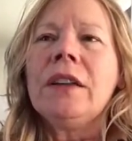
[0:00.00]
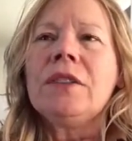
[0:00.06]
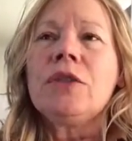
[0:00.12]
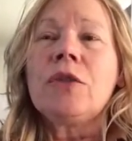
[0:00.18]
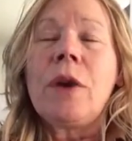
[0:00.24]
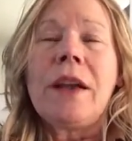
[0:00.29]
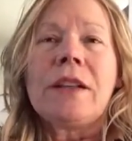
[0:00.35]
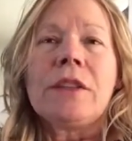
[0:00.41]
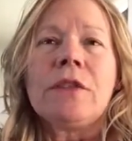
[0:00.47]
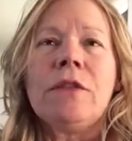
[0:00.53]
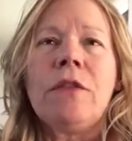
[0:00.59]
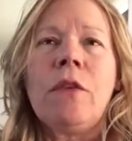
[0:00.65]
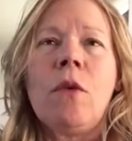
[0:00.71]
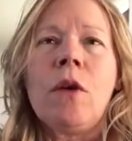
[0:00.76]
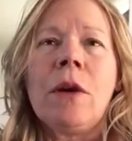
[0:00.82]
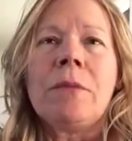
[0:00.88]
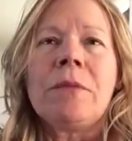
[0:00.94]

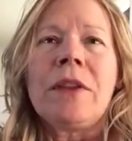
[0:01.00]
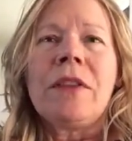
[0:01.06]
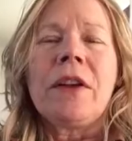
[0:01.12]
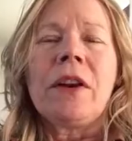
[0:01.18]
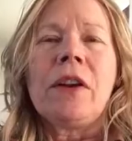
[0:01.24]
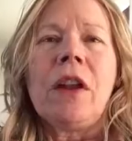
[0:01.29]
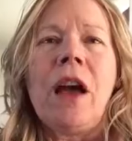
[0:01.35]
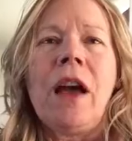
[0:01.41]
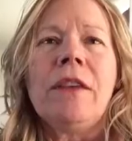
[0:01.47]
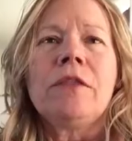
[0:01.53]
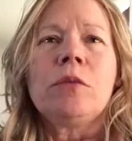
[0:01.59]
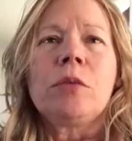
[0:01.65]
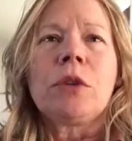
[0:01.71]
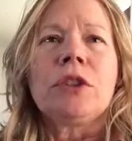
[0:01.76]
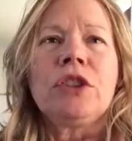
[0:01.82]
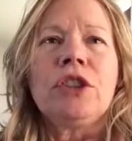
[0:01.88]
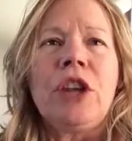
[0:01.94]
transformed and their lives
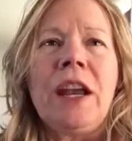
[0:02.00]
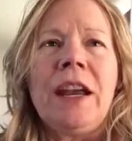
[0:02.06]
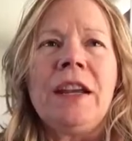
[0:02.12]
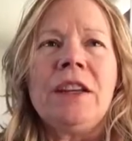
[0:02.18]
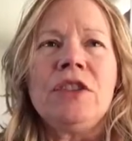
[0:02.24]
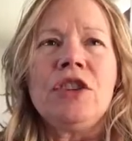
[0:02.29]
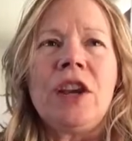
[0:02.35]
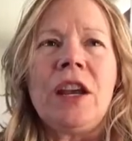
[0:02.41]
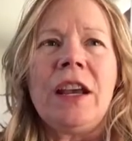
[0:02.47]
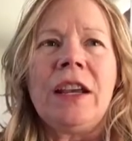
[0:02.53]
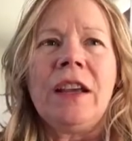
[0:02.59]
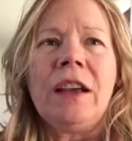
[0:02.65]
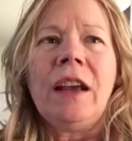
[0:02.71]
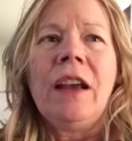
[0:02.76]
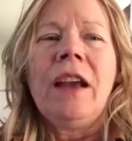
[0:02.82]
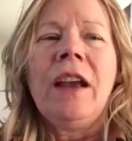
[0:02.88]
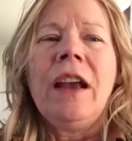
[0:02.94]
were
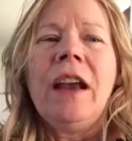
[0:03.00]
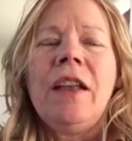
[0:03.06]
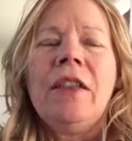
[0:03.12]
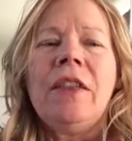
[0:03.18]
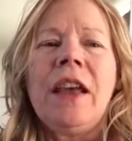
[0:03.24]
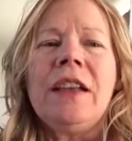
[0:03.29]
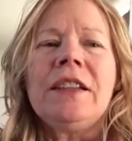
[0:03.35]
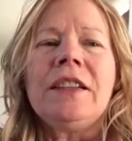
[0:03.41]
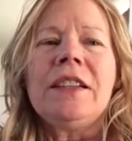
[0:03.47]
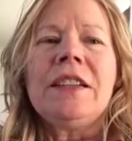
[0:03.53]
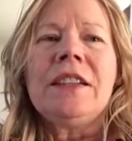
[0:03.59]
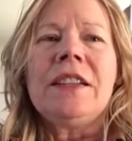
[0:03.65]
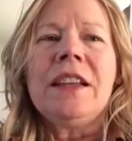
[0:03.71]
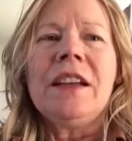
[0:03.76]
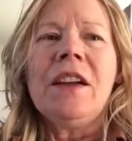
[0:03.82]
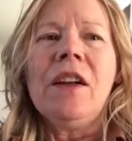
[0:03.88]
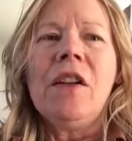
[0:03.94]
changing, they
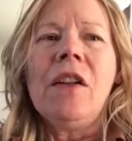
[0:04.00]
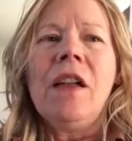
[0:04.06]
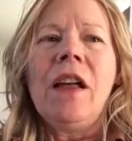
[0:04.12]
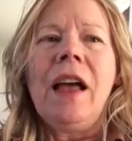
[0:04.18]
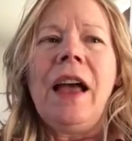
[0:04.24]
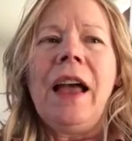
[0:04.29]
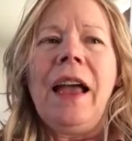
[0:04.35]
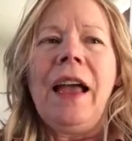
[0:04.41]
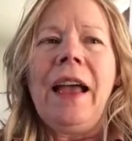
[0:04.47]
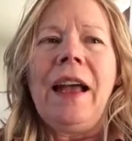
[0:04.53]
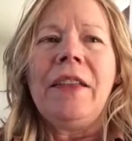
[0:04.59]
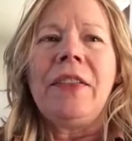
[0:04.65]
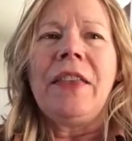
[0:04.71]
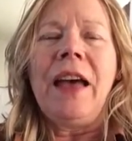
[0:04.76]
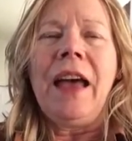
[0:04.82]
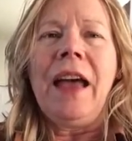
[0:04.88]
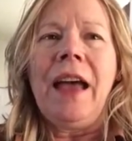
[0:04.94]
still
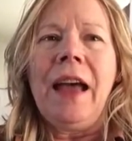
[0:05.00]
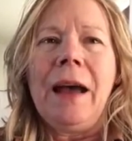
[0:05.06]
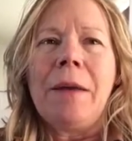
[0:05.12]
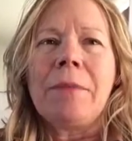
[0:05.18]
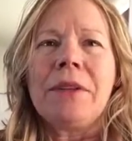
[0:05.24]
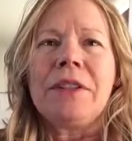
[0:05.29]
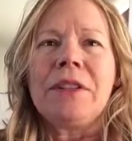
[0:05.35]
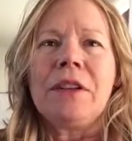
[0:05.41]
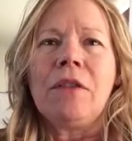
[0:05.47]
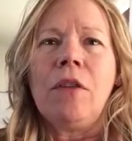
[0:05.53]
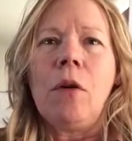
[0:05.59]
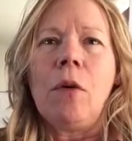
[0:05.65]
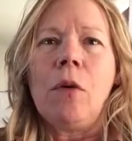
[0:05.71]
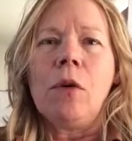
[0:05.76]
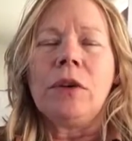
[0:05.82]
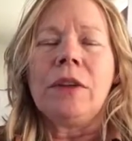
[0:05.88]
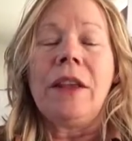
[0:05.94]
had the habits of
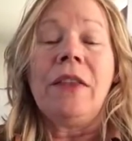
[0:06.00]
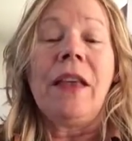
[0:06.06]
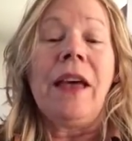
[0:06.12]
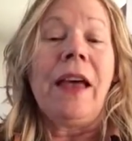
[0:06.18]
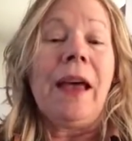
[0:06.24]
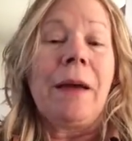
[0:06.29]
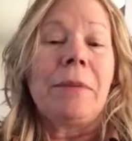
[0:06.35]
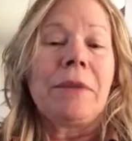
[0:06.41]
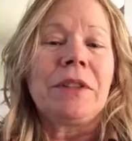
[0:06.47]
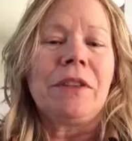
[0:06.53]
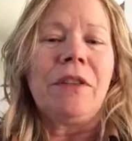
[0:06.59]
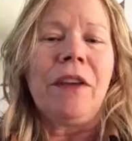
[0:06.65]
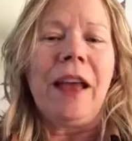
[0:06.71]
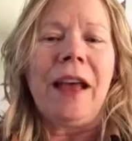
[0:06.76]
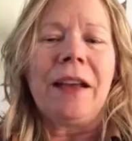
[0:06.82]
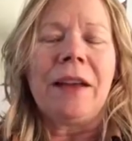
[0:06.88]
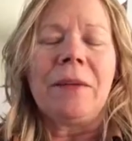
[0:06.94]
old and the habits of
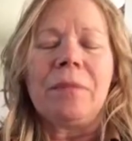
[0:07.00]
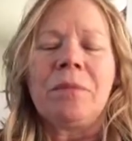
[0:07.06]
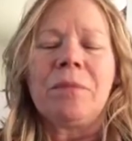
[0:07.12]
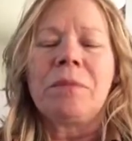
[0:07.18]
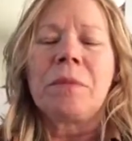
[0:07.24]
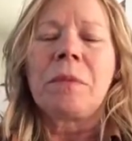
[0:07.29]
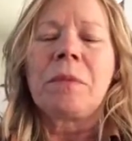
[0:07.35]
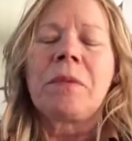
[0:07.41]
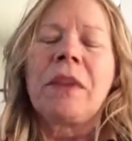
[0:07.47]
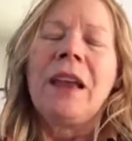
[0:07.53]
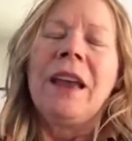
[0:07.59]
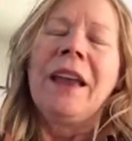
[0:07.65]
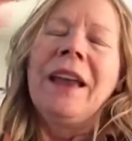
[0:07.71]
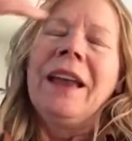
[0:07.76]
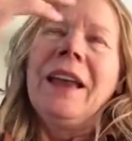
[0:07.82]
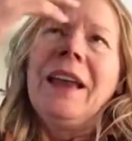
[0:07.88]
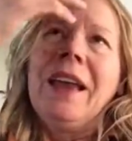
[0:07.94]
Adam.
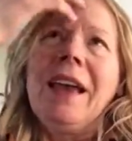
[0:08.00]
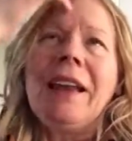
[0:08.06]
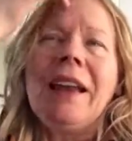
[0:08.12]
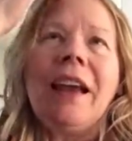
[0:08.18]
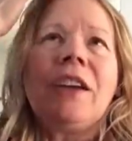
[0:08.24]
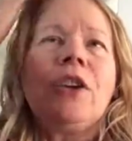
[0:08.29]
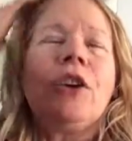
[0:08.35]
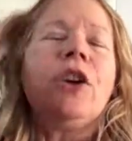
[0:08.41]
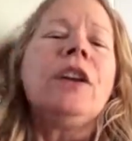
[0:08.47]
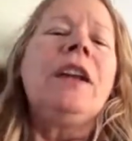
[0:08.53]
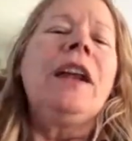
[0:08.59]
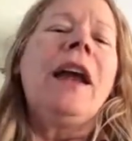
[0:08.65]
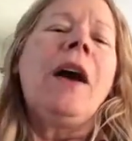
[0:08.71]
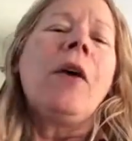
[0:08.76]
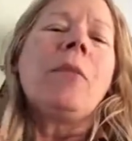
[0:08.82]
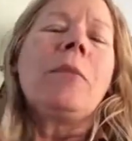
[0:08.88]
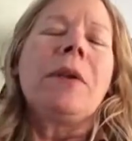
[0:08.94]
And I couldn't
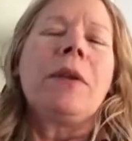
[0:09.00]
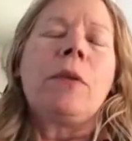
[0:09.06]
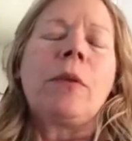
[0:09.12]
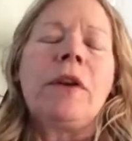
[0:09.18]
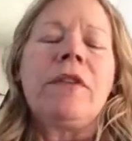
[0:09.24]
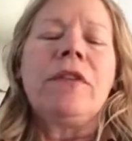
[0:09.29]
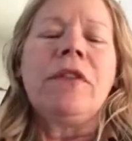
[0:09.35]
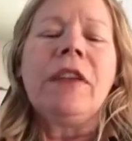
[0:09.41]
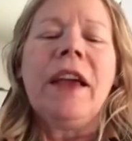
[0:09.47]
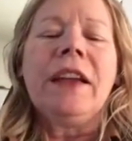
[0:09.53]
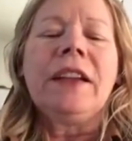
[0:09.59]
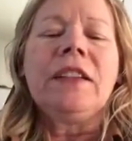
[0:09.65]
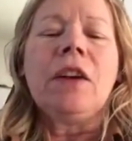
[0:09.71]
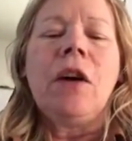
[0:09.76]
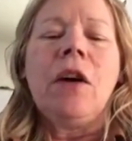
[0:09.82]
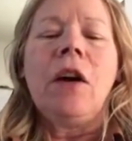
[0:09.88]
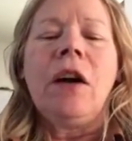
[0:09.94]
help but
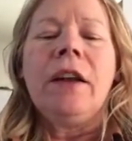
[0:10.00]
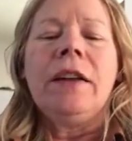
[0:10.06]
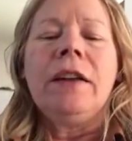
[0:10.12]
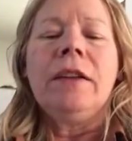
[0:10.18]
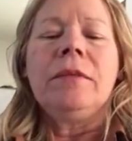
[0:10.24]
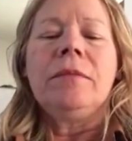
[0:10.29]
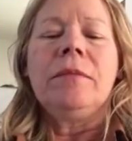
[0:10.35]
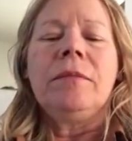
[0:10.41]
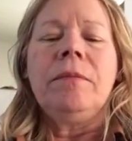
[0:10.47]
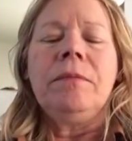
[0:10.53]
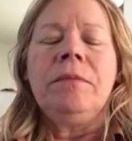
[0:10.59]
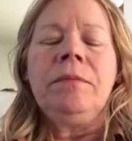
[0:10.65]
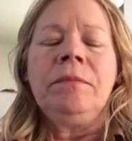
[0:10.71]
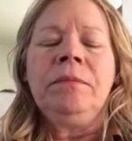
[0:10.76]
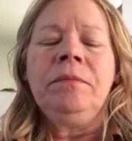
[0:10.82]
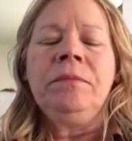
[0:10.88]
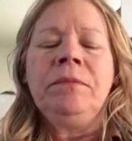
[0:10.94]
reflect on
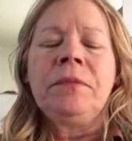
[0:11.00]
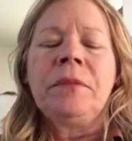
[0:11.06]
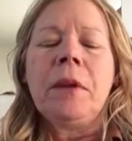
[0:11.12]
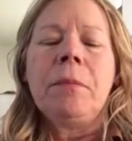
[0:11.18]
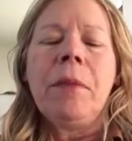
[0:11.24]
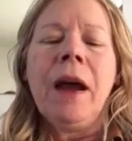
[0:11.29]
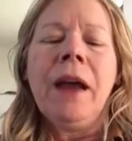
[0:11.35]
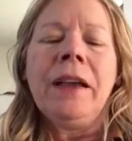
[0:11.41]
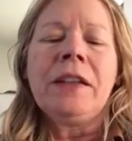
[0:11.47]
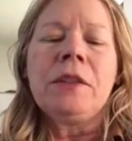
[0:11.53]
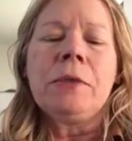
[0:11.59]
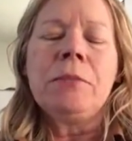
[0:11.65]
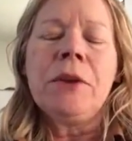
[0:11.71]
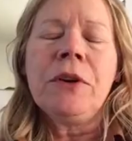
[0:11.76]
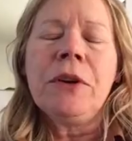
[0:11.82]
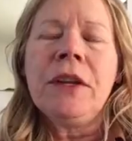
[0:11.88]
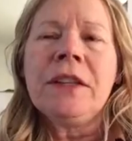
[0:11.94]
my
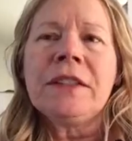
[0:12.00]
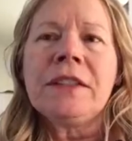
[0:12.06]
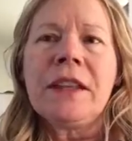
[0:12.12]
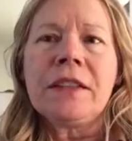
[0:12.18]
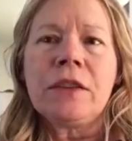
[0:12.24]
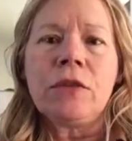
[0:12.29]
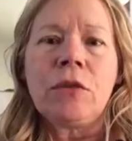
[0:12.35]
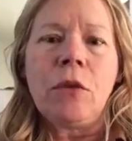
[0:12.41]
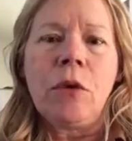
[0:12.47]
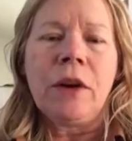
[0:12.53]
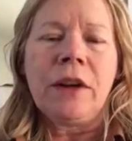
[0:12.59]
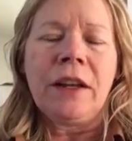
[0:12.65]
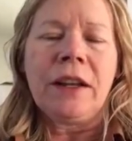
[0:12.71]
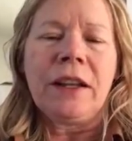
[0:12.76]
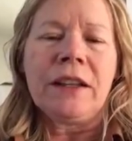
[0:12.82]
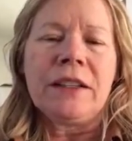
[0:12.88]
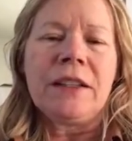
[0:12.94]
experience as an
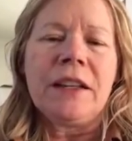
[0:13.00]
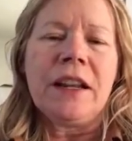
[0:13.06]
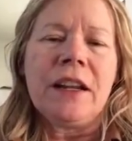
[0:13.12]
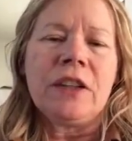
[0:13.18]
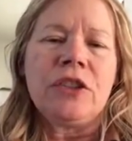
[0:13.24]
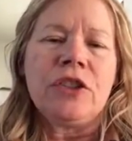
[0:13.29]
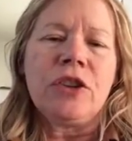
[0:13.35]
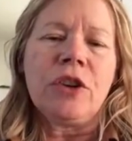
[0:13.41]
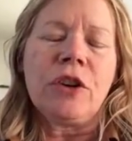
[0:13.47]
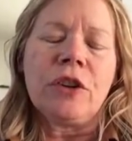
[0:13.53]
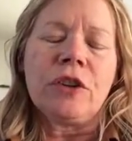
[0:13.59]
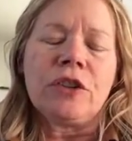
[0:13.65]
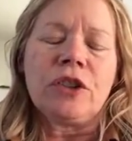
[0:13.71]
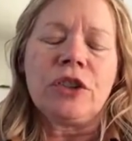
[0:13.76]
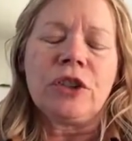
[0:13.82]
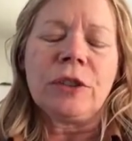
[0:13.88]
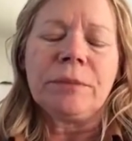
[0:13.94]
organist in a
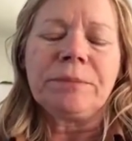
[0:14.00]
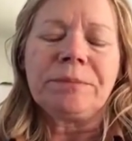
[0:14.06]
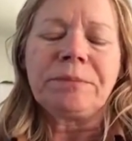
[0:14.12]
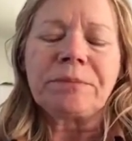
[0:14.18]
church.